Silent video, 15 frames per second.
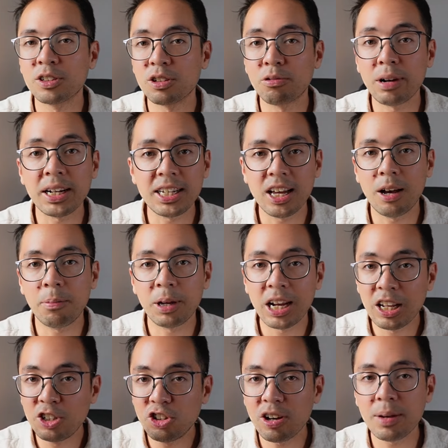So right now I'm gonna
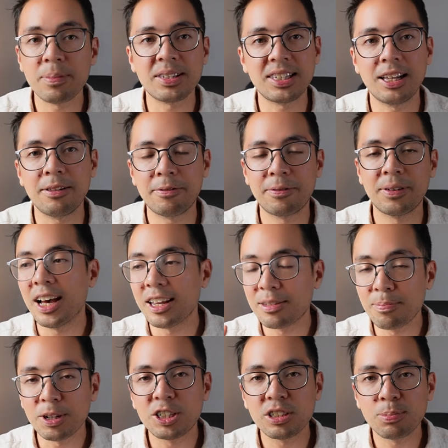enjoy myself as
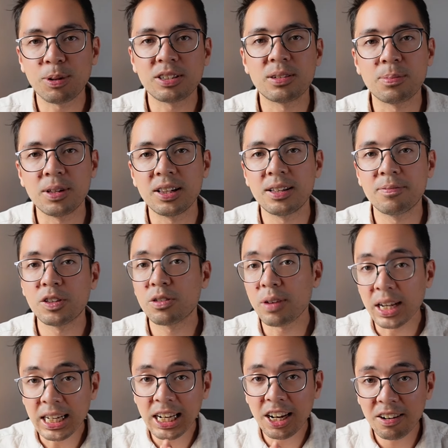much as possible. So
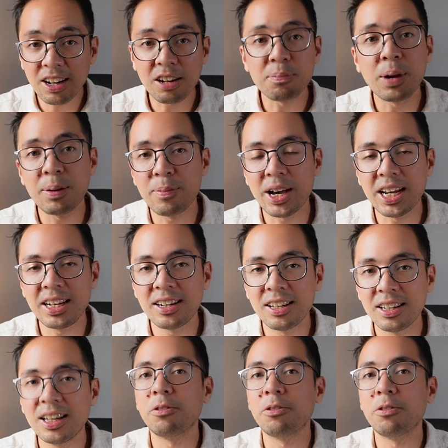I cleared out my mind.